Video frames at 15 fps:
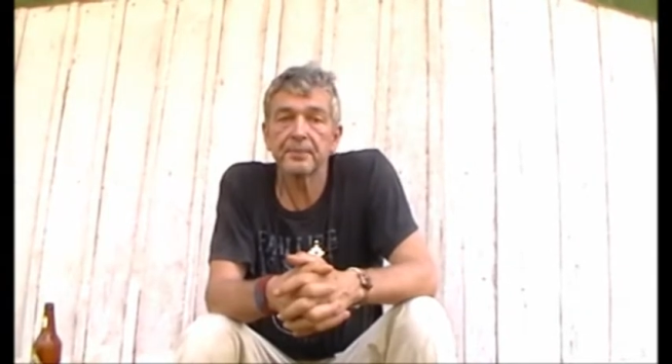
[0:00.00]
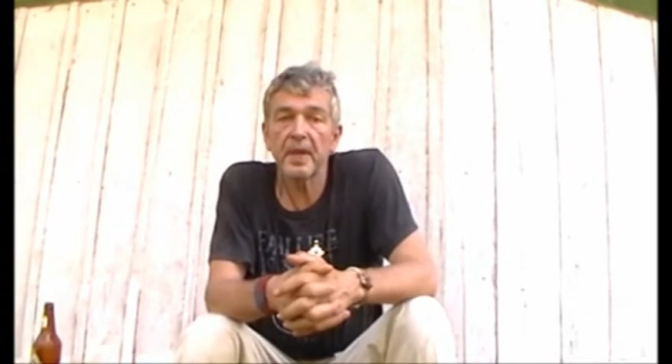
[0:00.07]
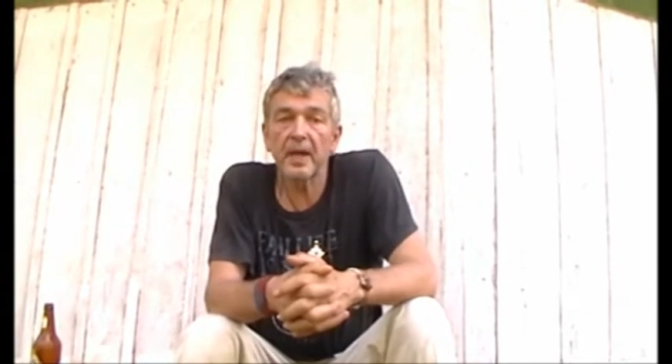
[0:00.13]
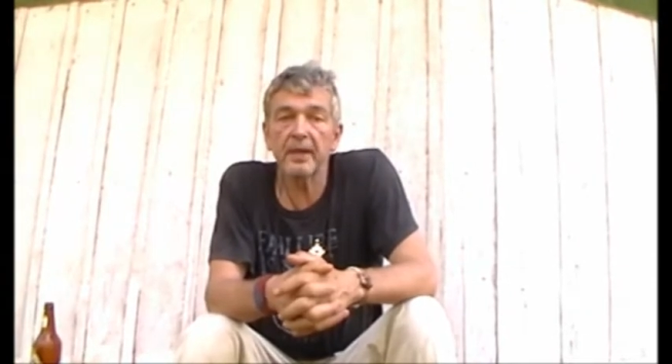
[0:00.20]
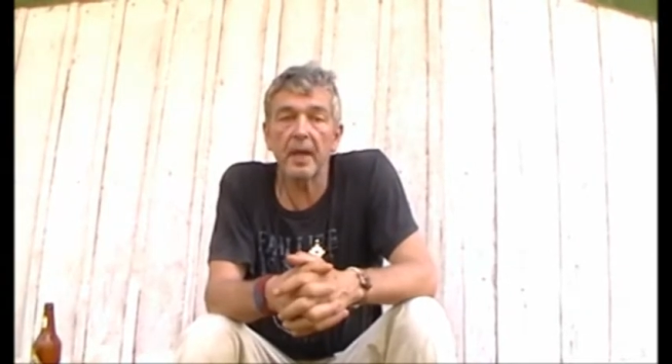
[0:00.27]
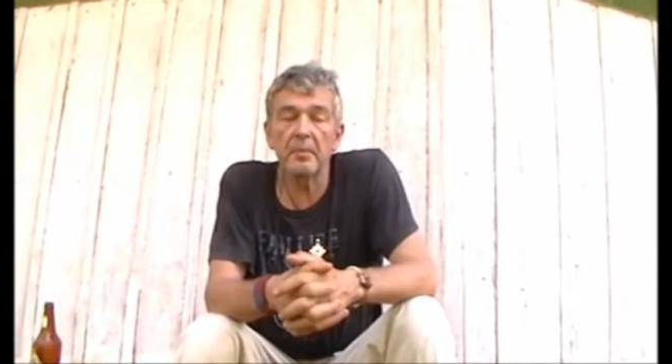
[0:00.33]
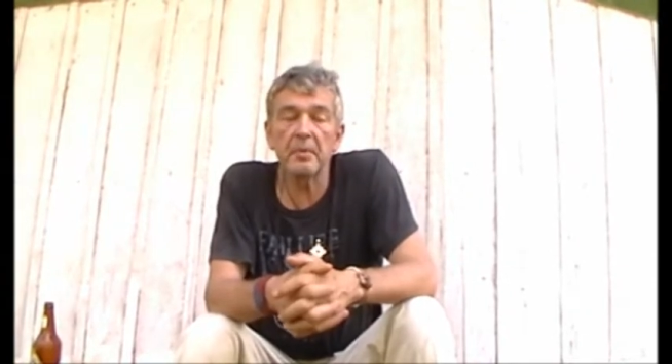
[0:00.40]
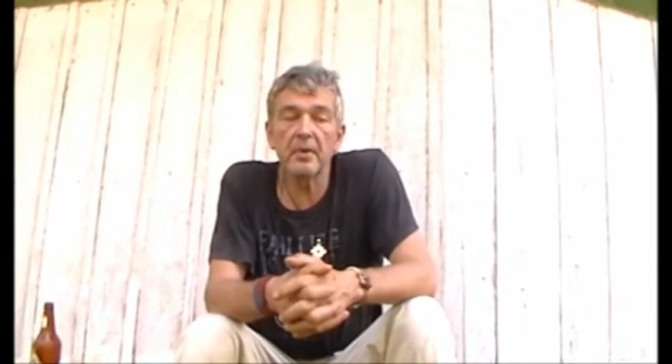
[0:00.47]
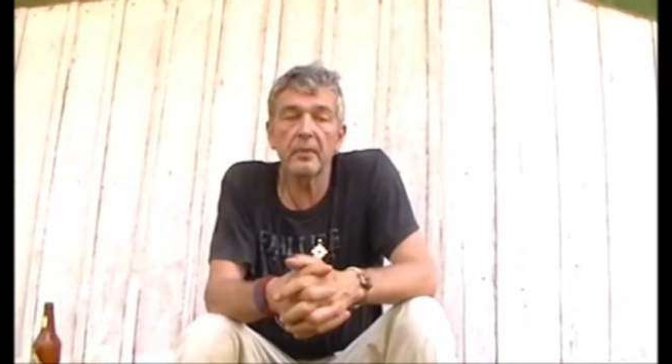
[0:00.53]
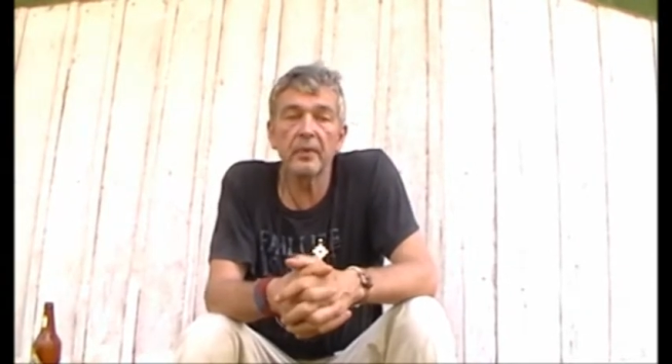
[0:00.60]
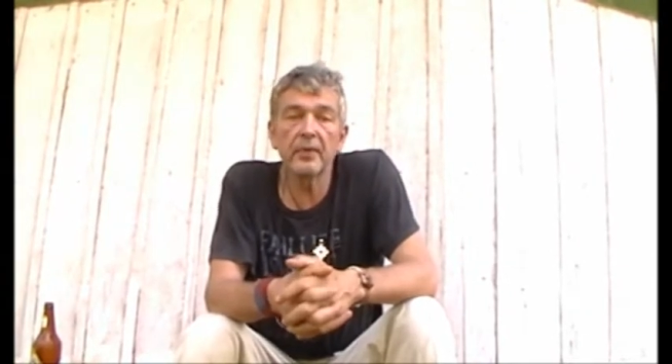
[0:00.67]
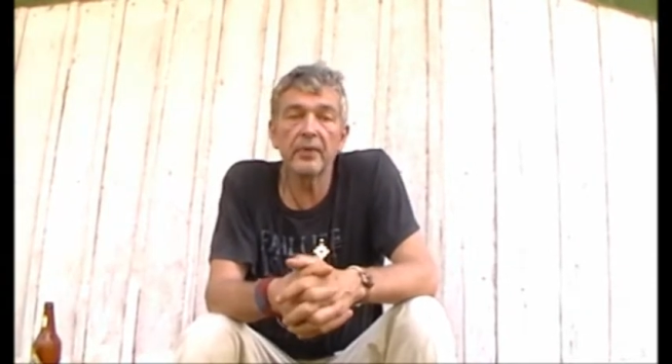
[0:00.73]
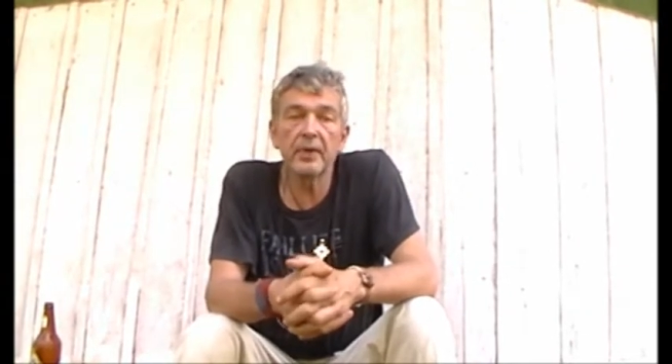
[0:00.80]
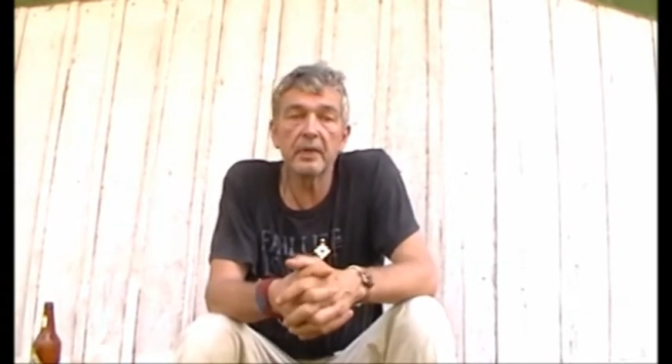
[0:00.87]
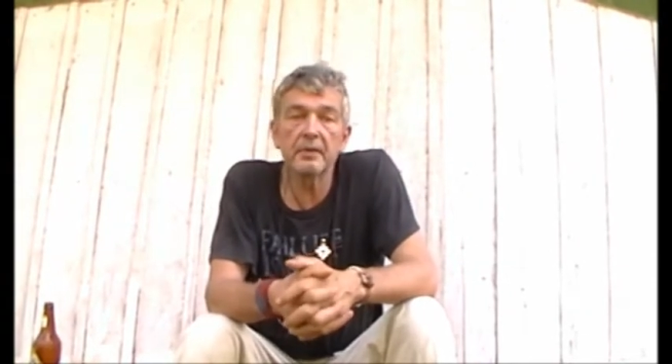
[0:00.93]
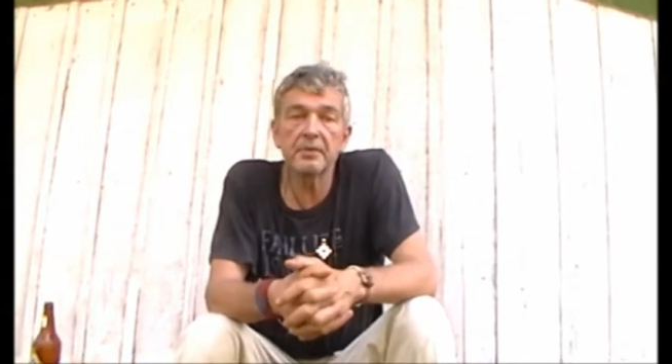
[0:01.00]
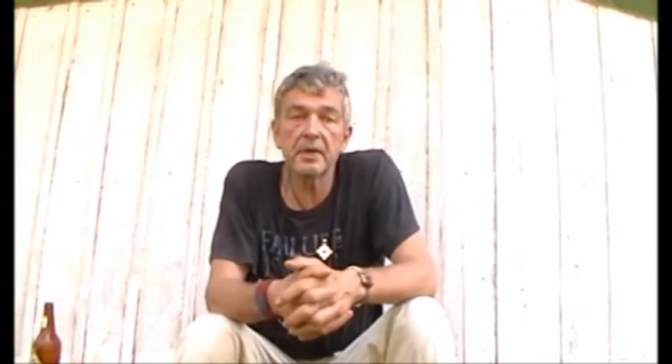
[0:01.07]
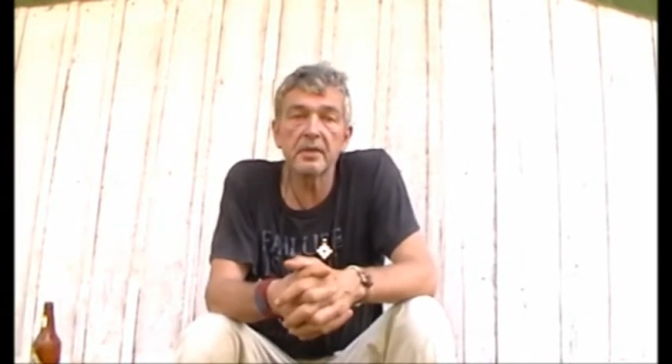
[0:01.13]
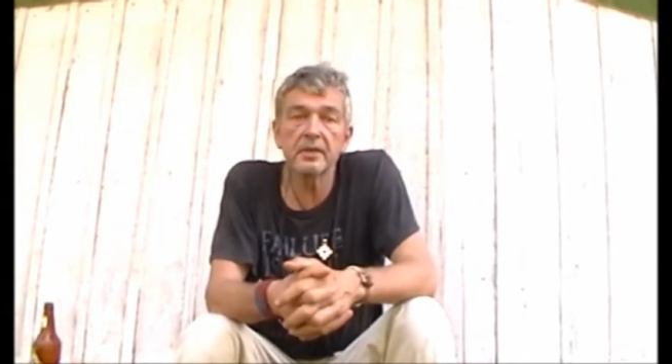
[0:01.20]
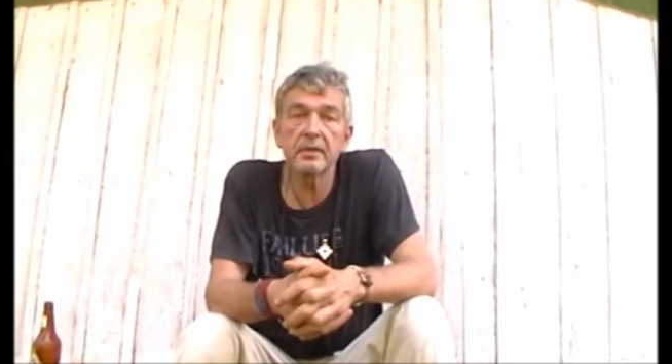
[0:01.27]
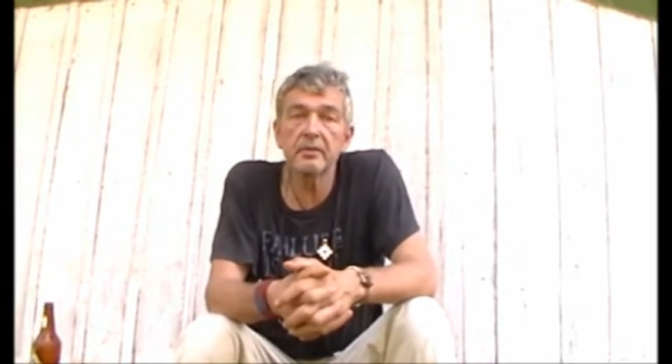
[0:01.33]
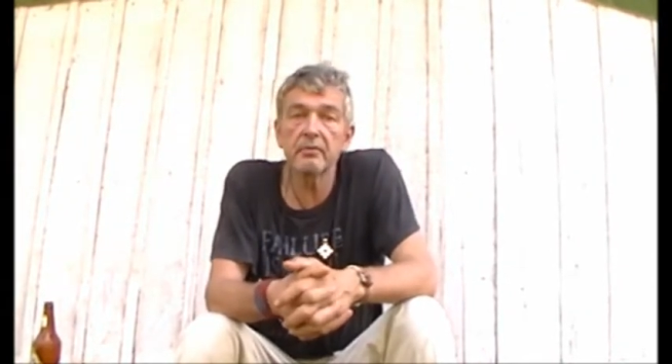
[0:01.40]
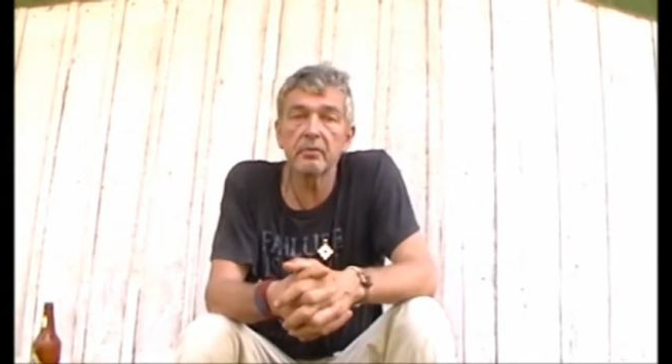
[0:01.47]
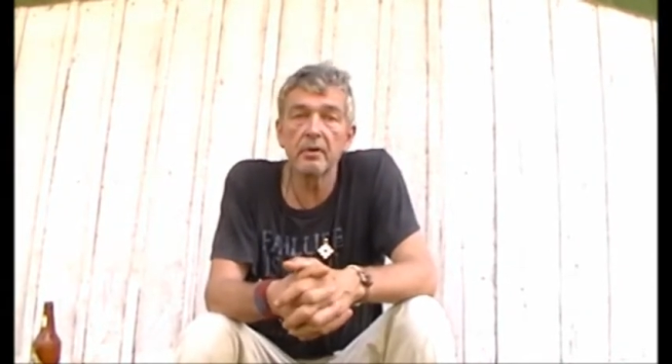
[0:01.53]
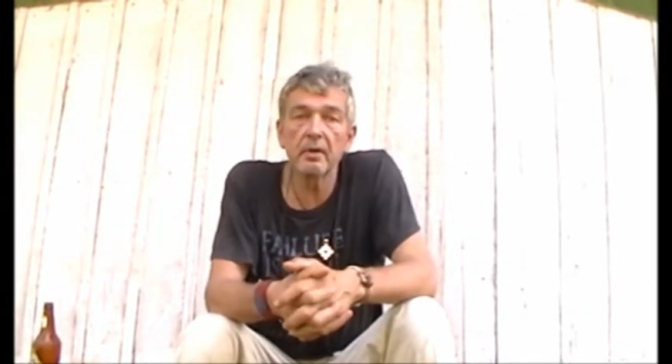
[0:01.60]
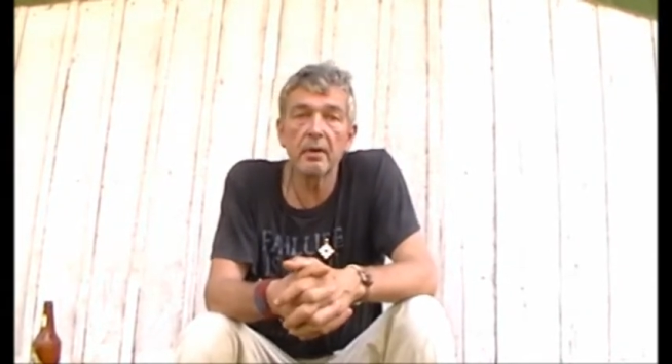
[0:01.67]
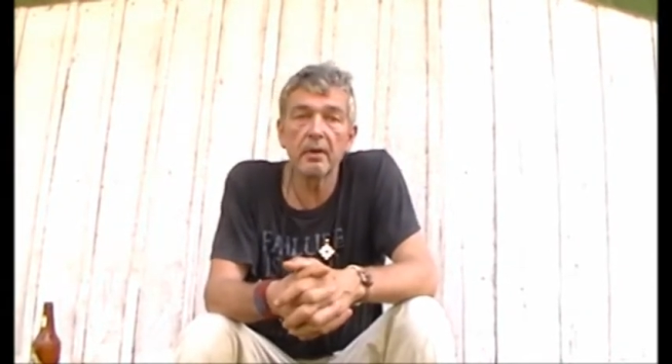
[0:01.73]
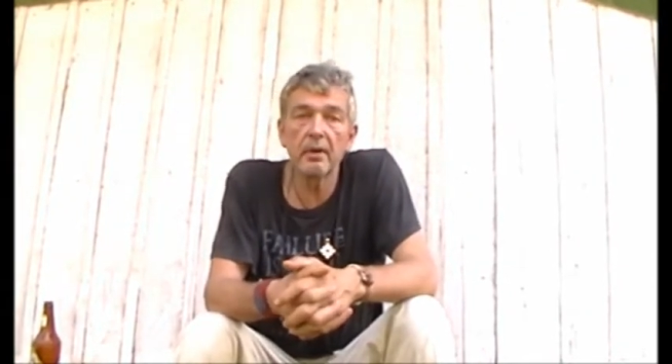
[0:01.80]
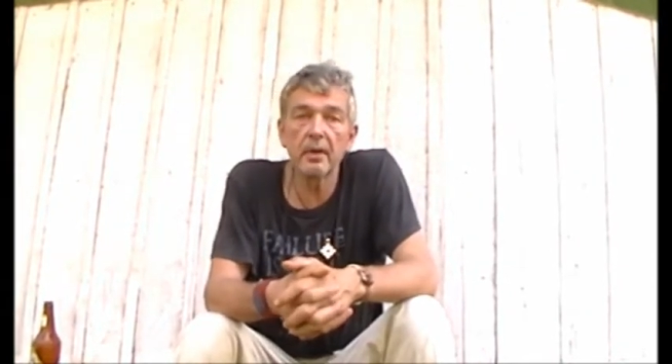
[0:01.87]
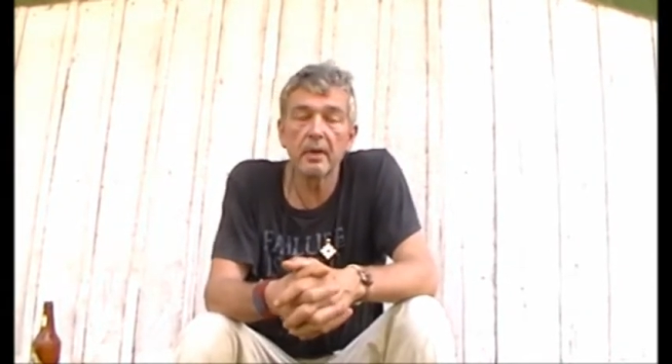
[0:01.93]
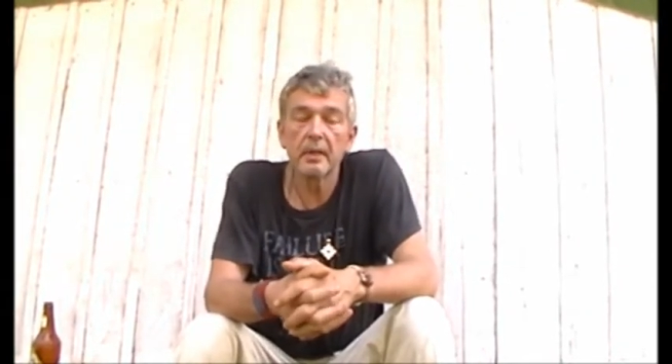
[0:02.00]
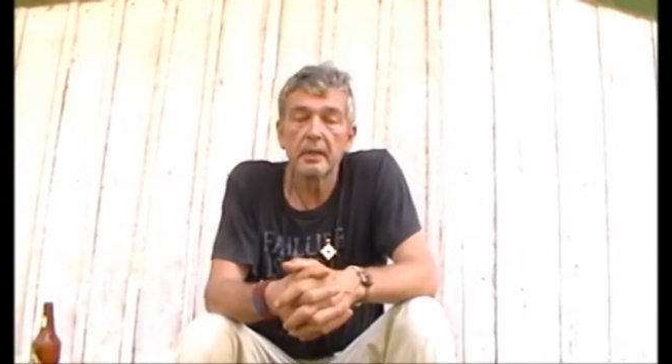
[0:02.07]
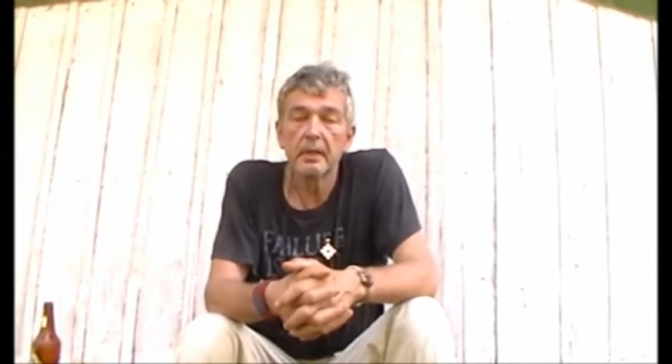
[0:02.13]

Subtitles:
I came here with the intention to learn the